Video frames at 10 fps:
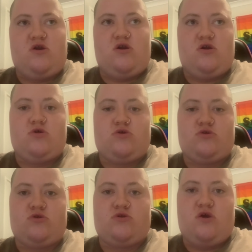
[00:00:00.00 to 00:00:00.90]

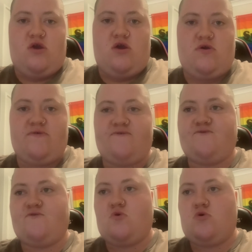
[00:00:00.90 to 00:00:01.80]
is,
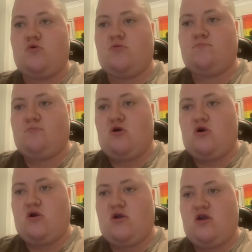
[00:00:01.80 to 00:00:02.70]
for
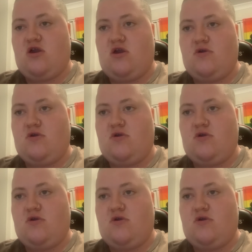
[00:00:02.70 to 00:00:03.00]
my